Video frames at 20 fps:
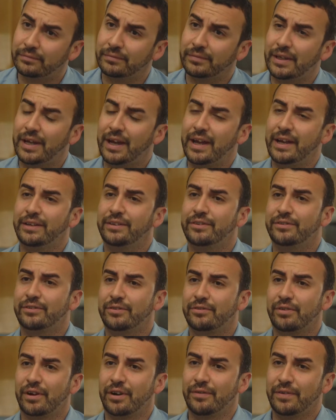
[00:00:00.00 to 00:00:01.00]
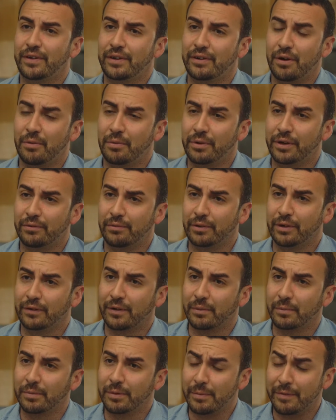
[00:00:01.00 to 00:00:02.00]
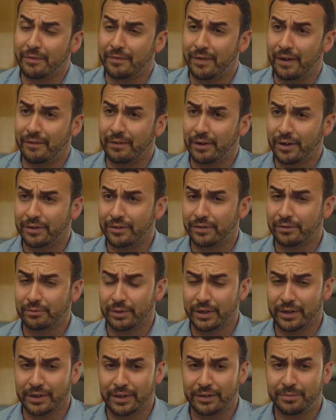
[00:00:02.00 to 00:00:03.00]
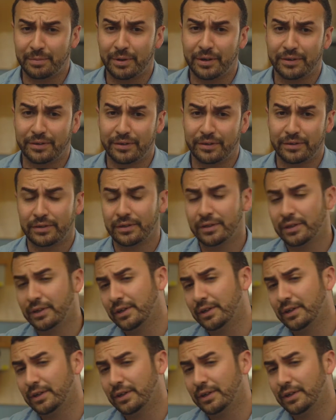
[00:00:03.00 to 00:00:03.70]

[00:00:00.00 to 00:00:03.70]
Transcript: and to try to figure out what the role of complement five was within this process.